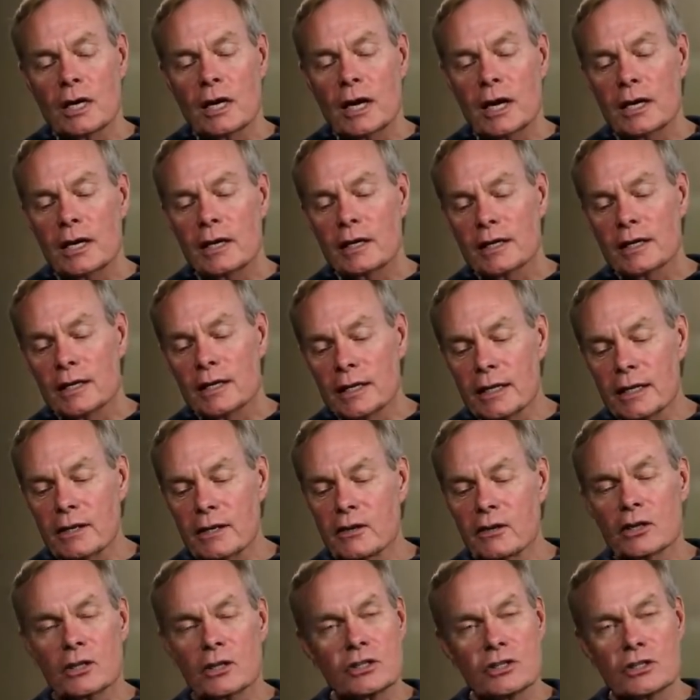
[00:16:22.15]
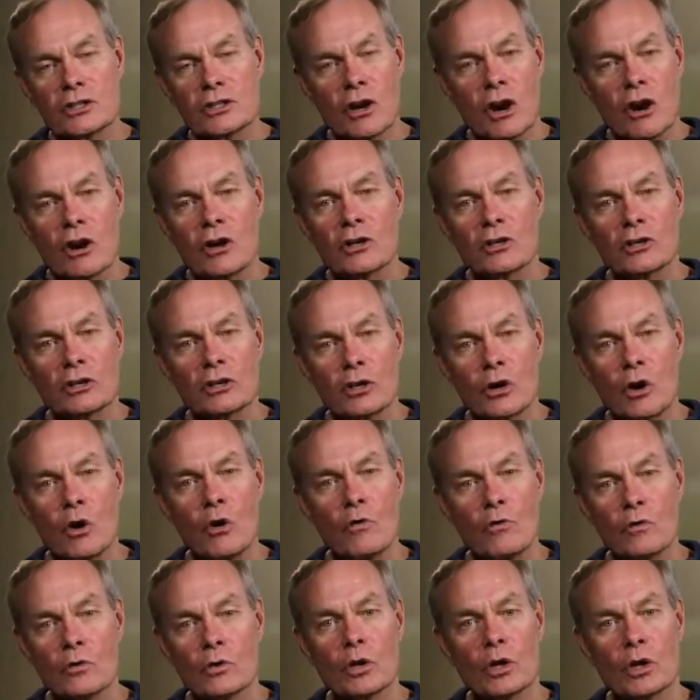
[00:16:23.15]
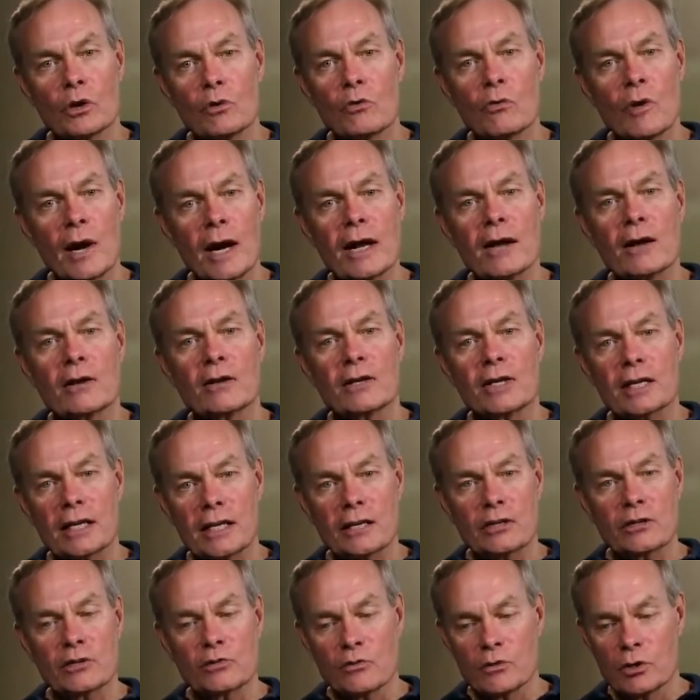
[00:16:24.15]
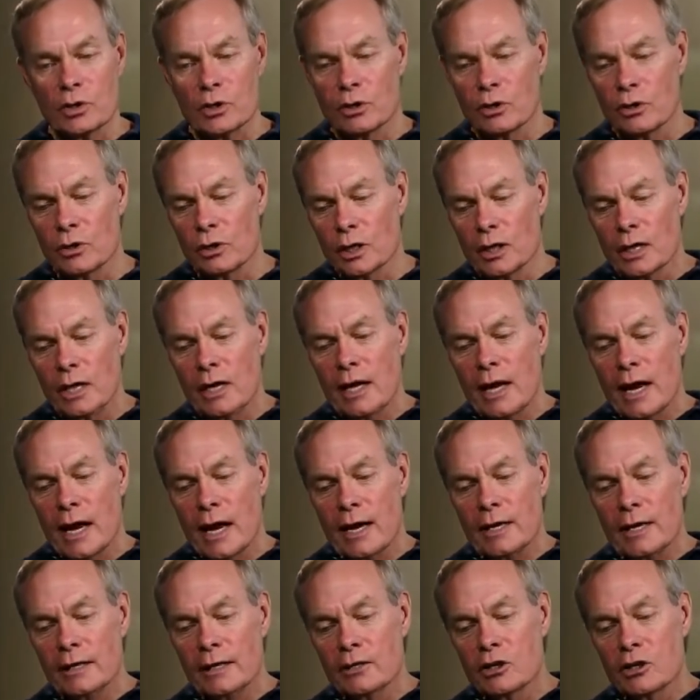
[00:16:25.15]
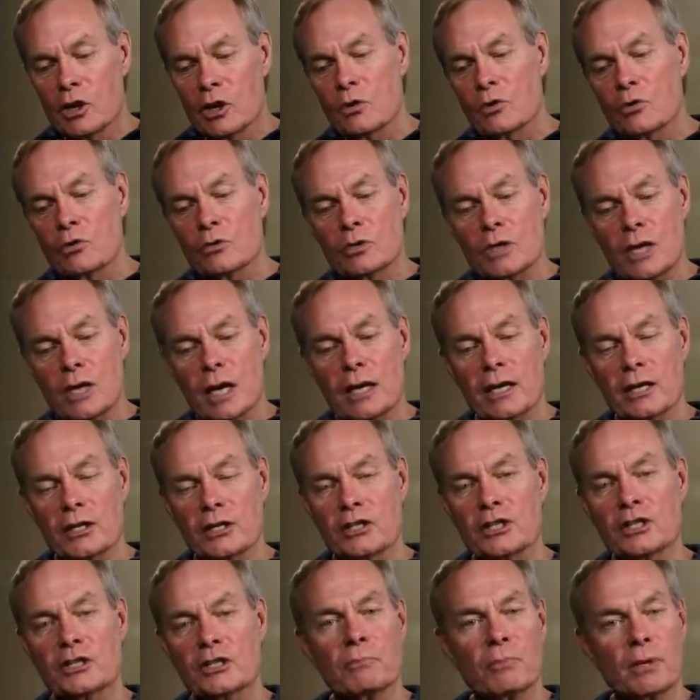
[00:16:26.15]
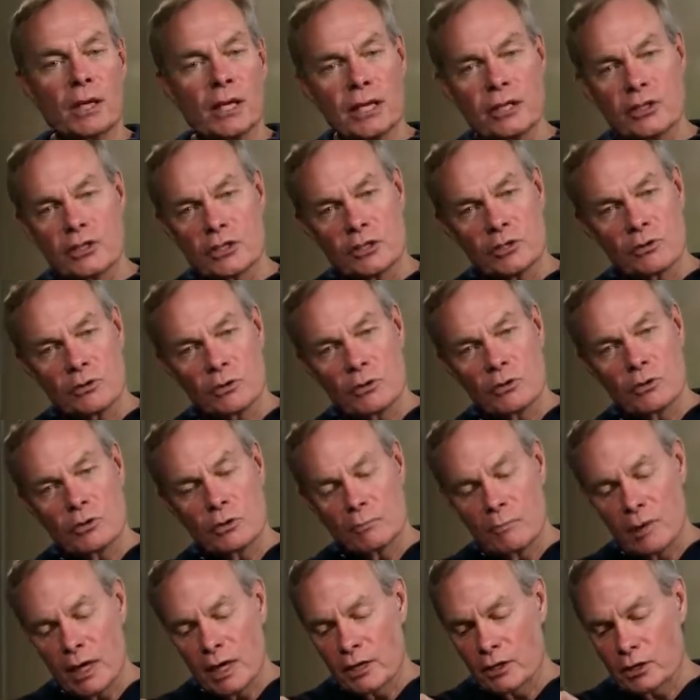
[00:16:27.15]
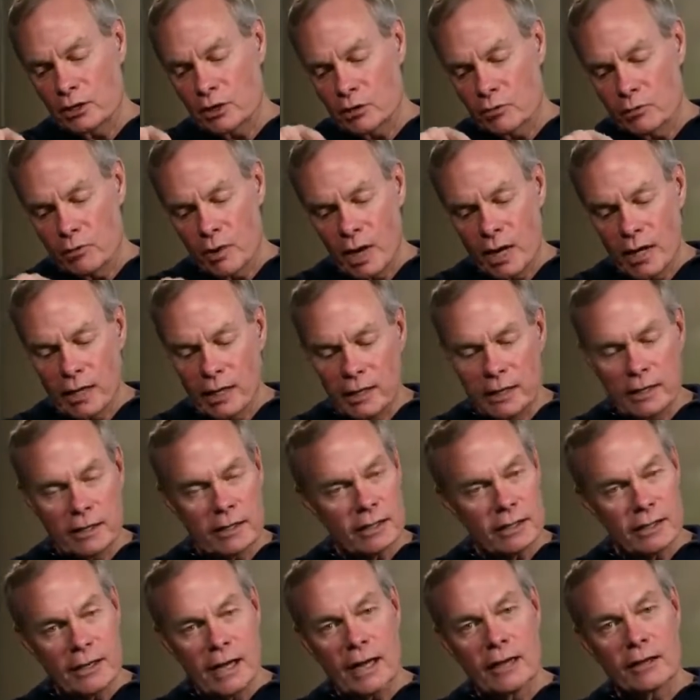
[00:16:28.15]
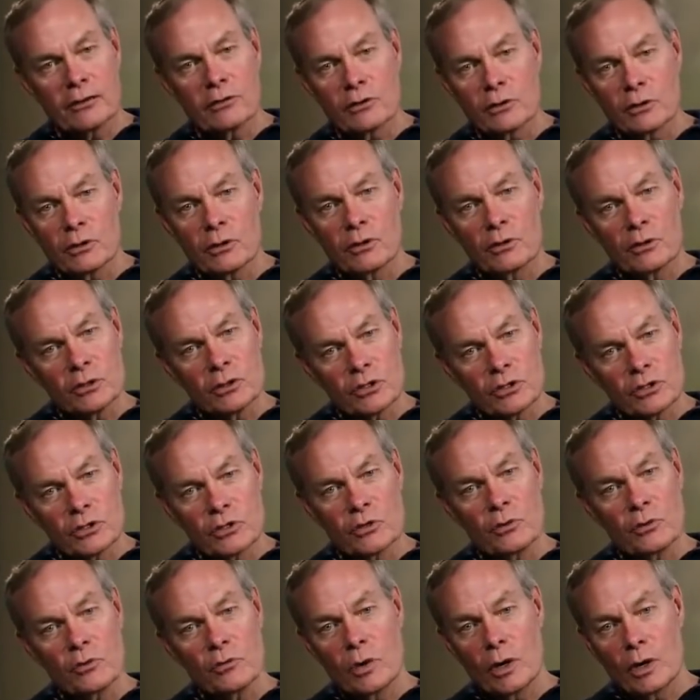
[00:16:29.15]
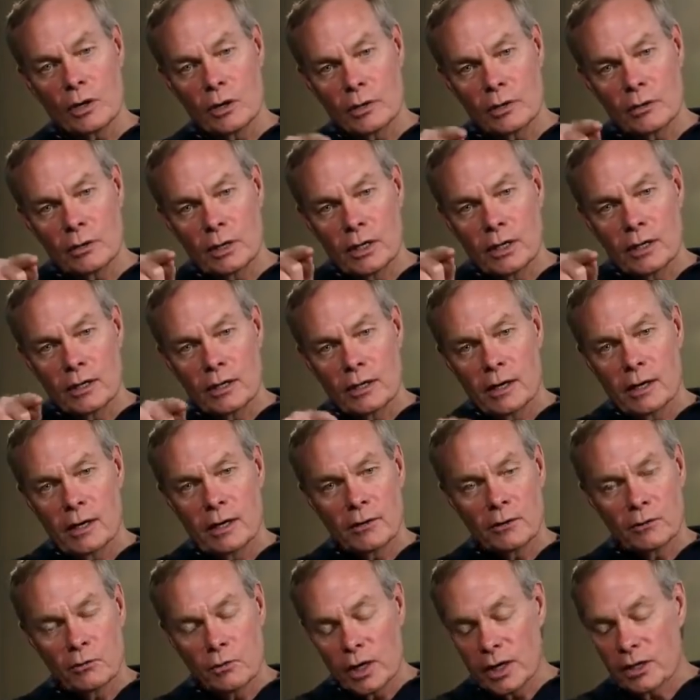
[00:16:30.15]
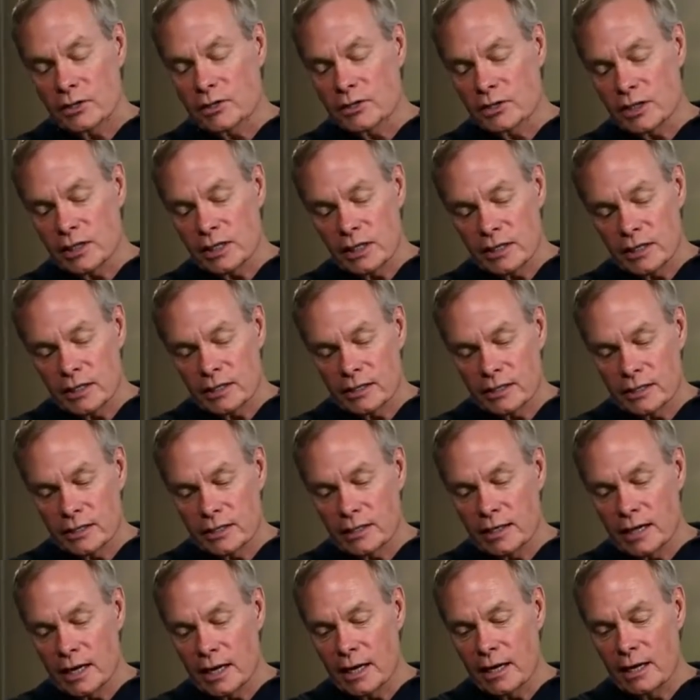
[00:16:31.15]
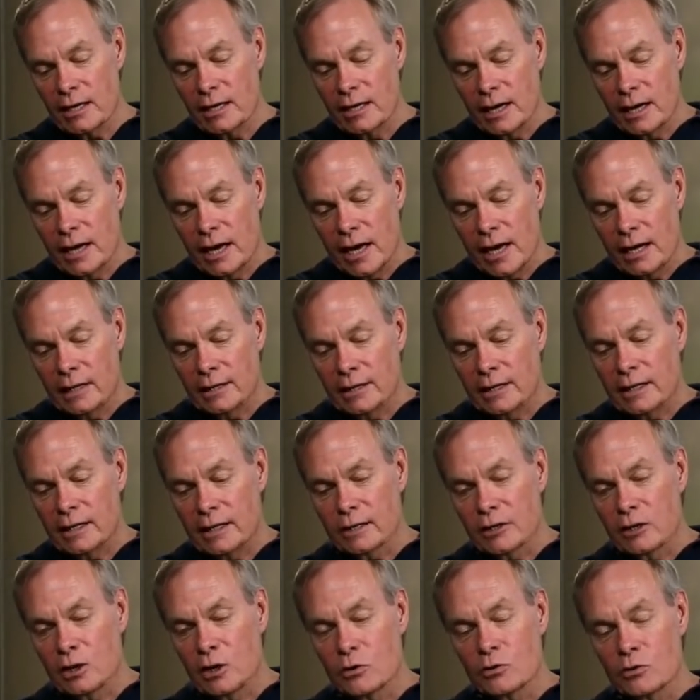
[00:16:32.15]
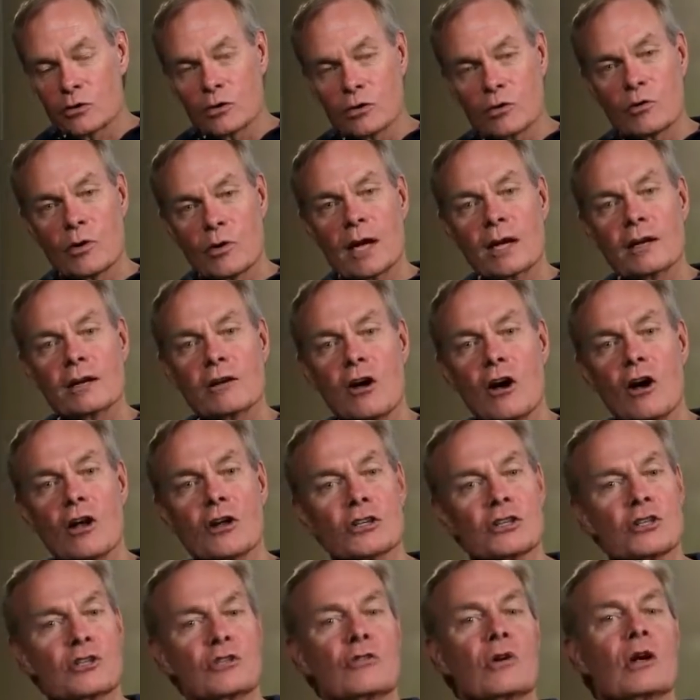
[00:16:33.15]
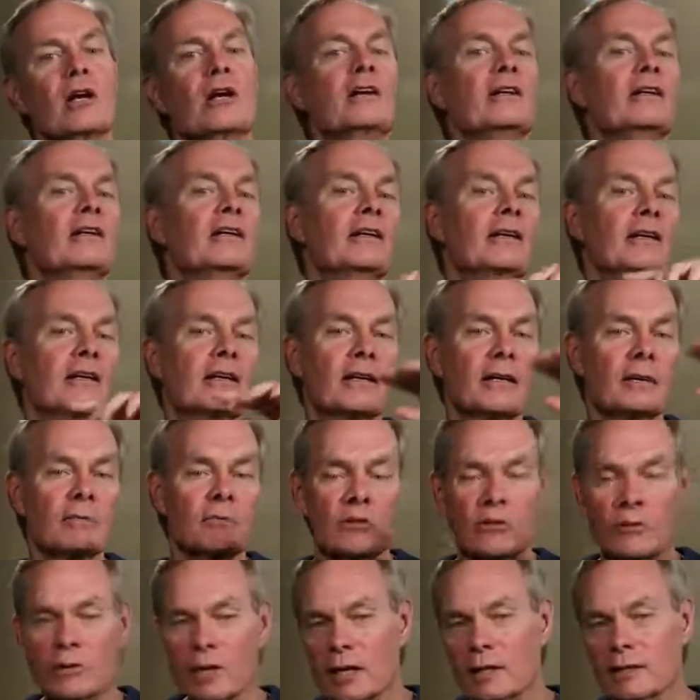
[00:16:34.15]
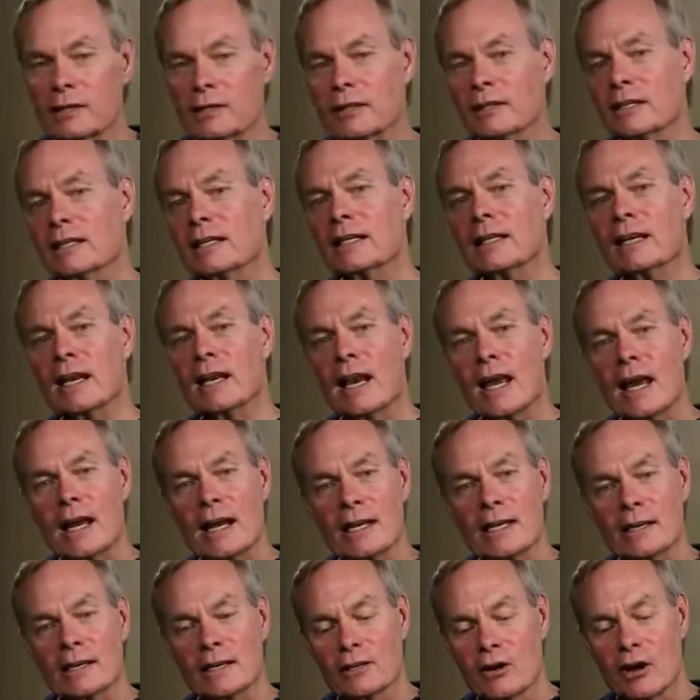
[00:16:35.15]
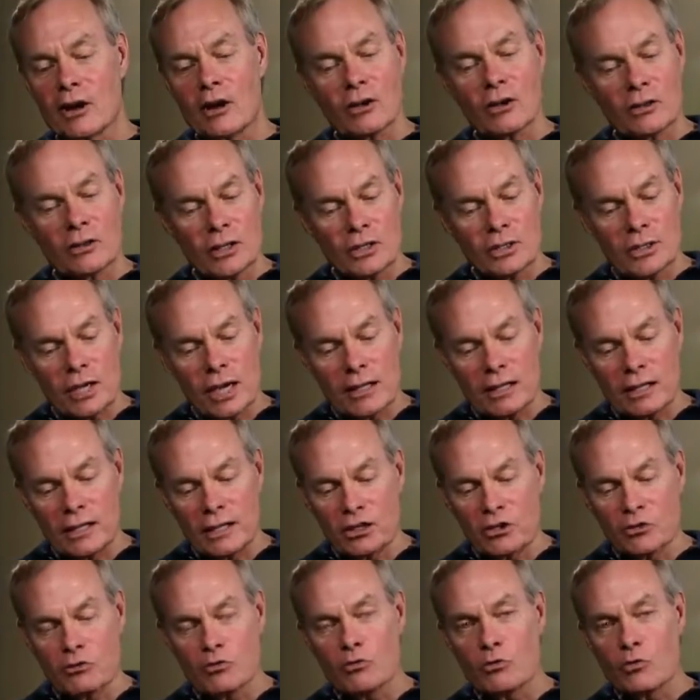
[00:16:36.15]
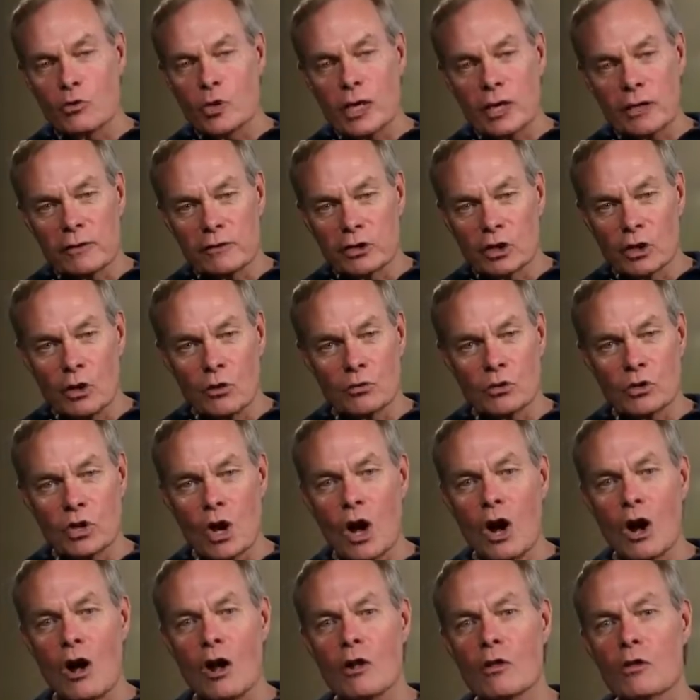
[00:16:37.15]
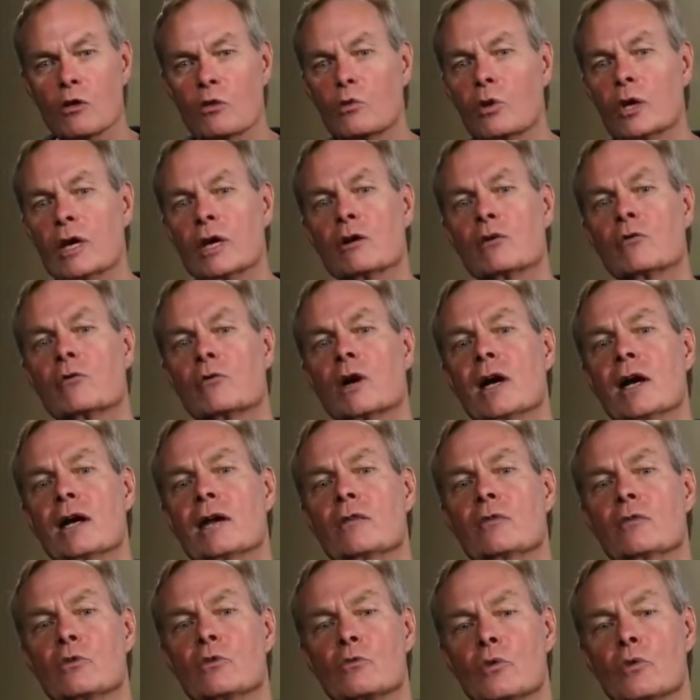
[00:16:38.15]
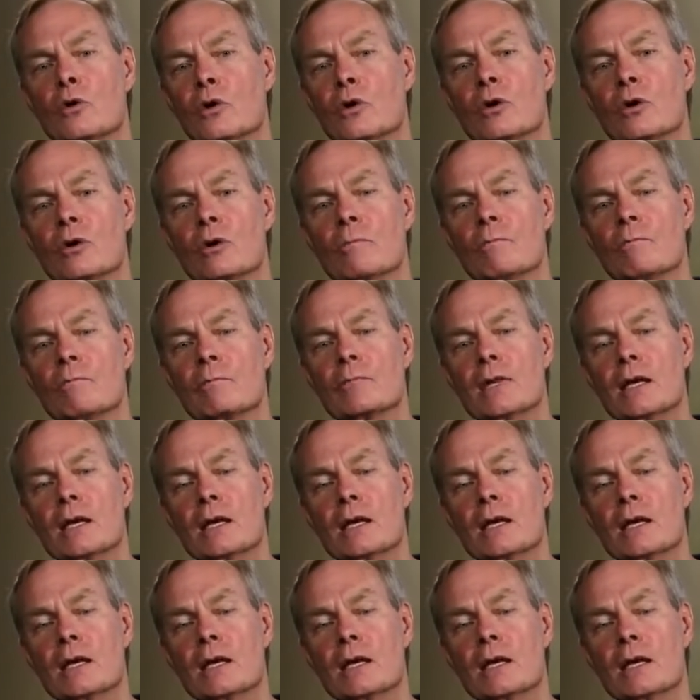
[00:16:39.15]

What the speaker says: And it literally started over around Israel. And it goes and it splits through the Mediterranean and down through the where the Red Sea is today. And then it goes around Australia and it comes around to the Atlantic and all of this. And this rift goes all the way around the world.